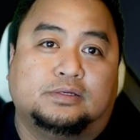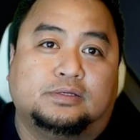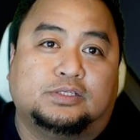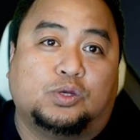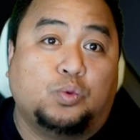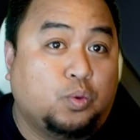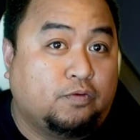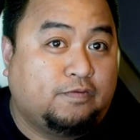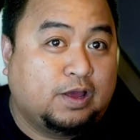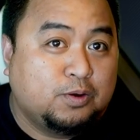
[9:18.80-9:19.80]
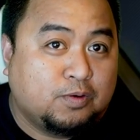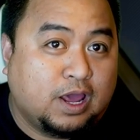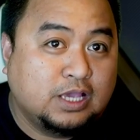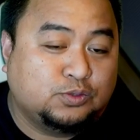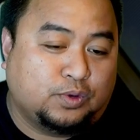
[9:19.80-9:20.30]
So when we follow
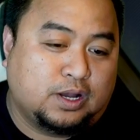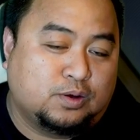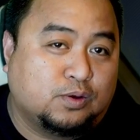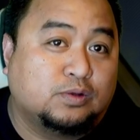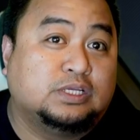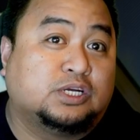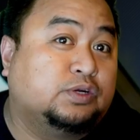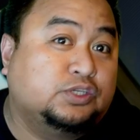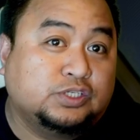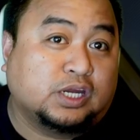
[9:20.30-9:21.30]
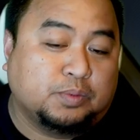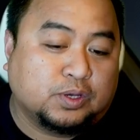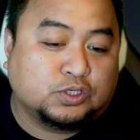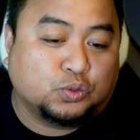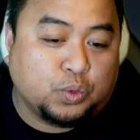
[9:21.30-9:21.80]
Christ, we are now called Christian,
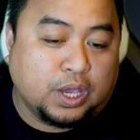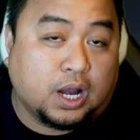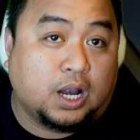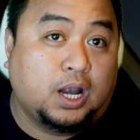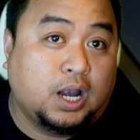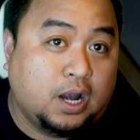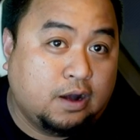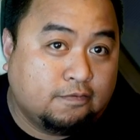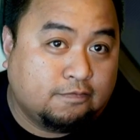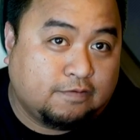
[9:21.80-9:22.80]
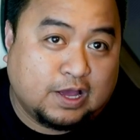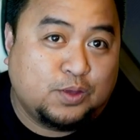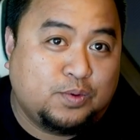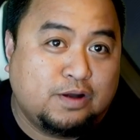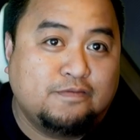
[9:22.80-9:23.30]
because we are
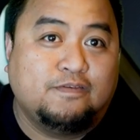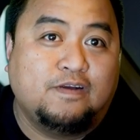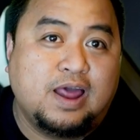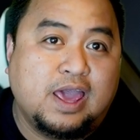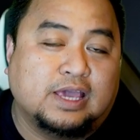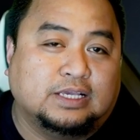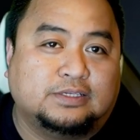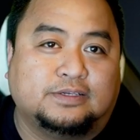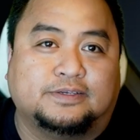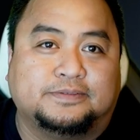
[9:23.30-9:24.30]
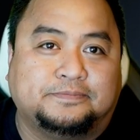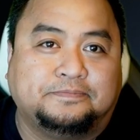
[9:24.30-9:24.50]
follower of Christ.